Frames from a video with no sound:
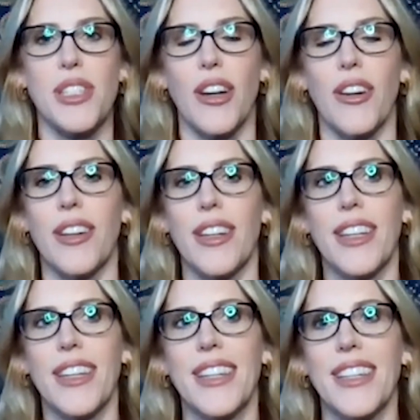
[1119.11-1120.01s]
So
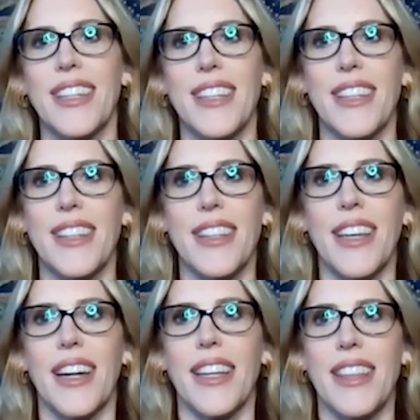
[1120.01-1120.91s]

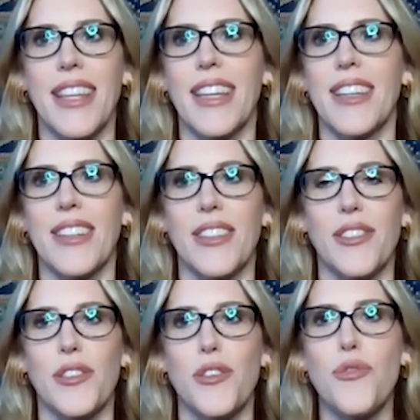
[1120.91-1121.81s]
yeah, I think
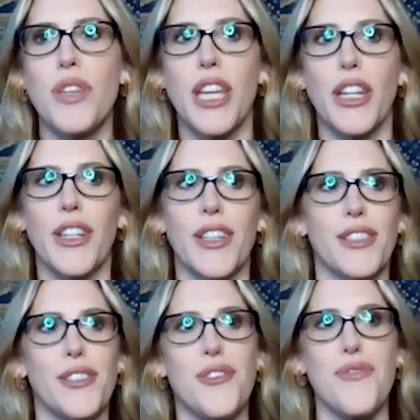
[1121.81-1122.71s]
new
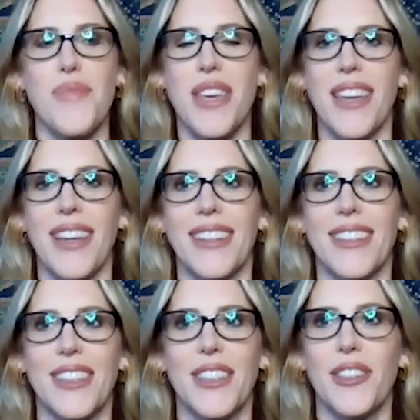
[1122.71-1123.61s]
year, new me,
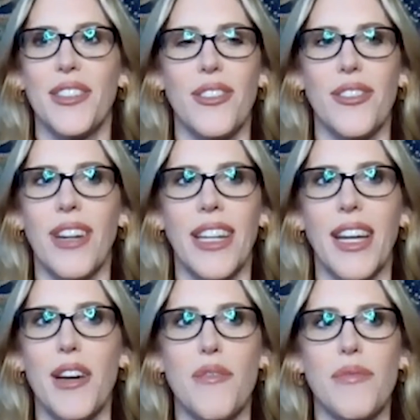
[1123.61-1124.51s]
why
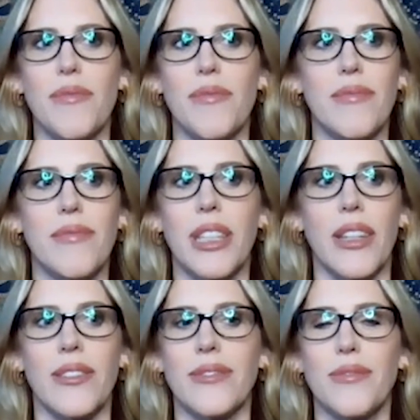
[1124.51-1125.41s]
not,
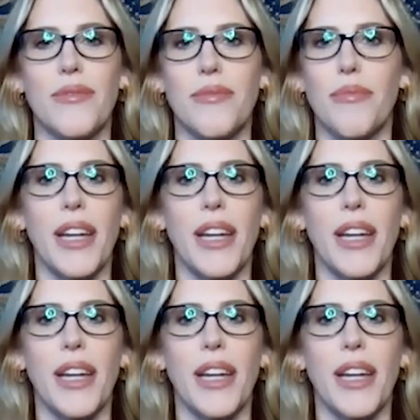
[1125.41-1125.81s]
buy a